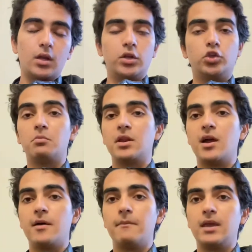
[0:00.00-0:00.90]
You might
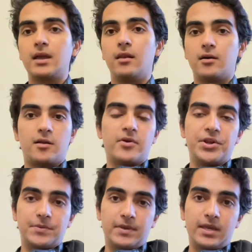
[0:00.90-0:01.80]
not make a lot of money in
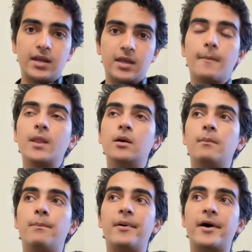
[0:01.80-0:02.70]
the beginning,
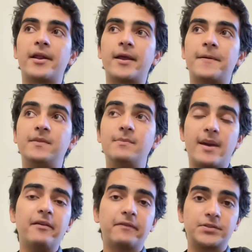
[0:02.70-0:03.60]
but the
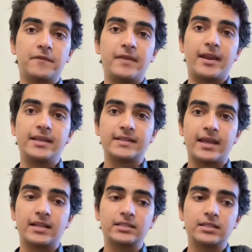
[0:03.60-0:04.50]
benefits of that is
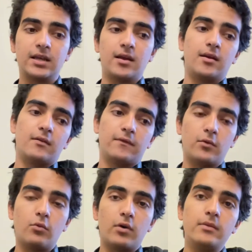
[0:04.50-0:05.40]
that for
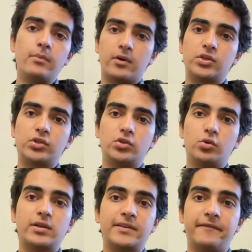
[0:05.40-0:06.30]
one person to
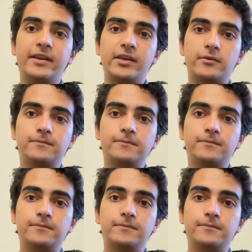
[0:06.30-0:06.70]
watch a video,